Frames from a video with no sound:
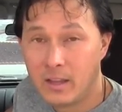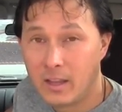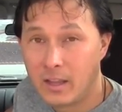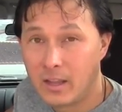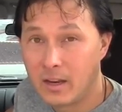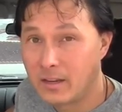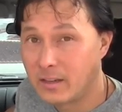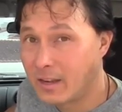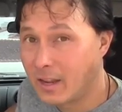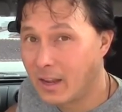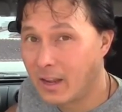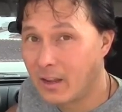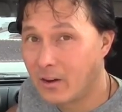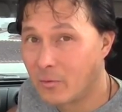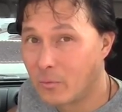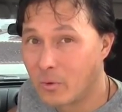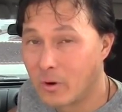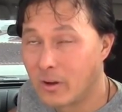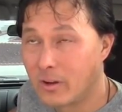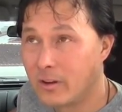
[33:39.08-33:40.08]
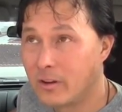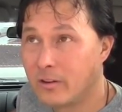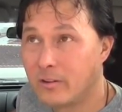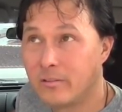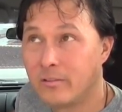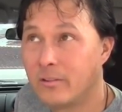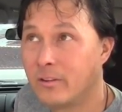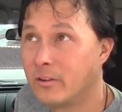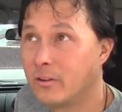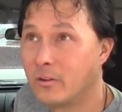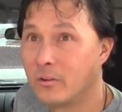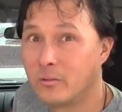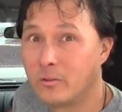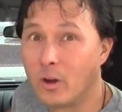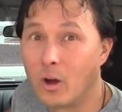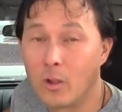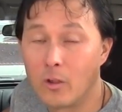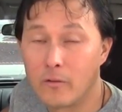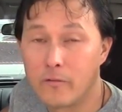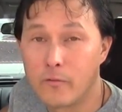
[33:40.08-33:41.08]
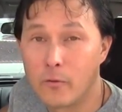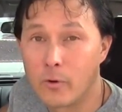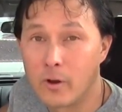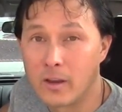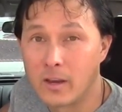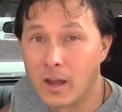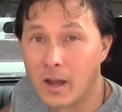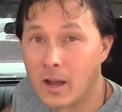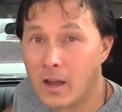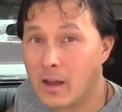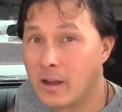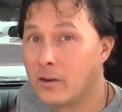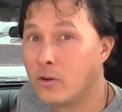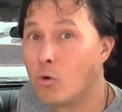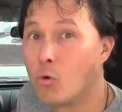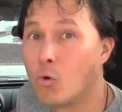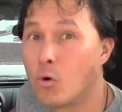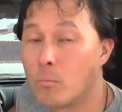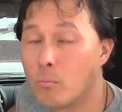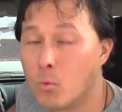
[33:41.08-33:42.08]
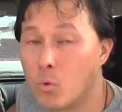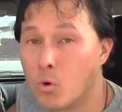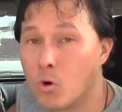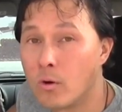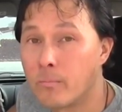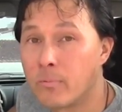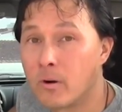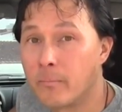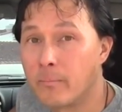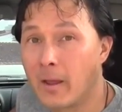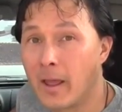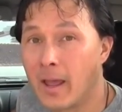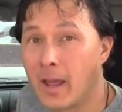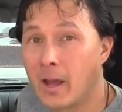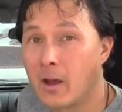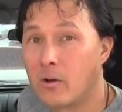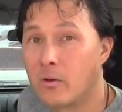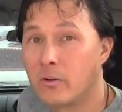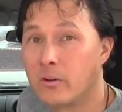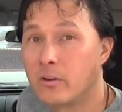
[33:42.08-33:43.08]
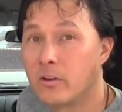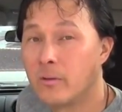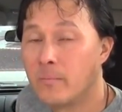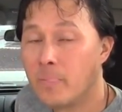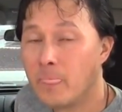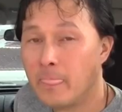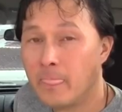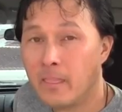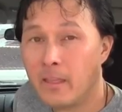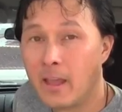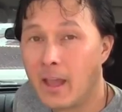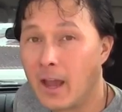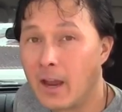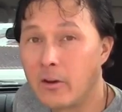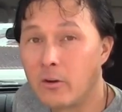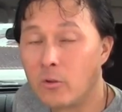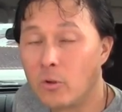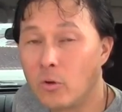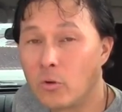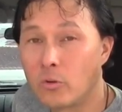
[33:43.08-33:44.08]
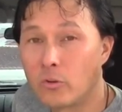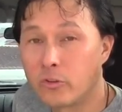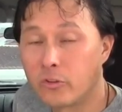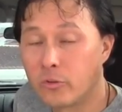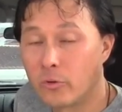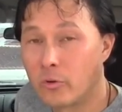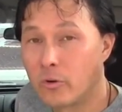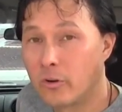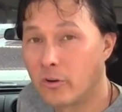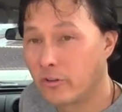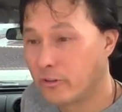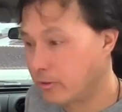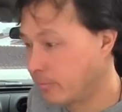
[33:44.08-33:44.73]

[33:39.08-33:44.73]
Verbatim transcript: and can run, you know, one forty-nine or more per pound at your local store.